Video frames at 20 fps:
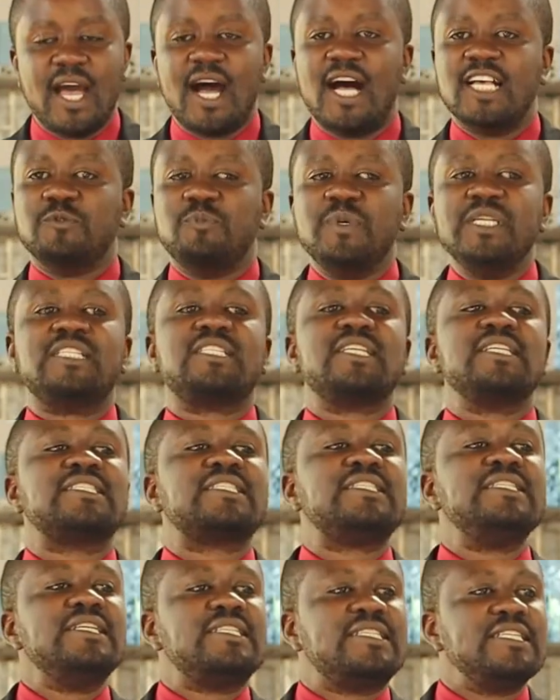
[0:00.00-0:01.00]
has been
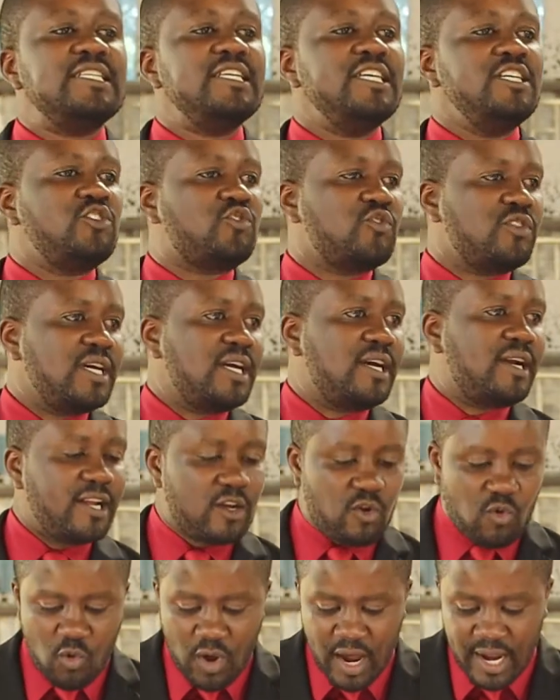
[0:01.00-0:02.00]
translated into the
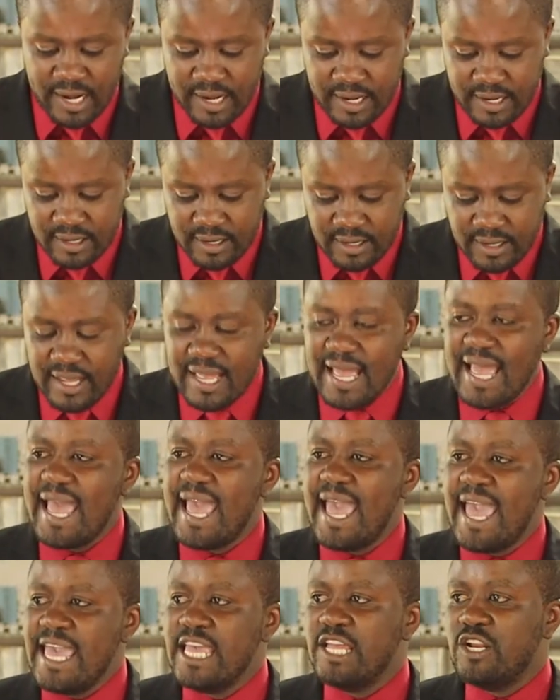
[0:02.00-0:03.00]
Greek word
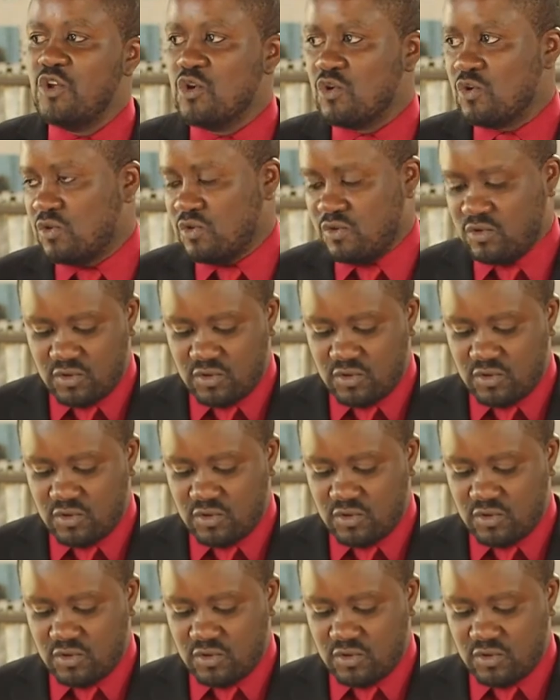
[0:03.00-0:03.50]
eido.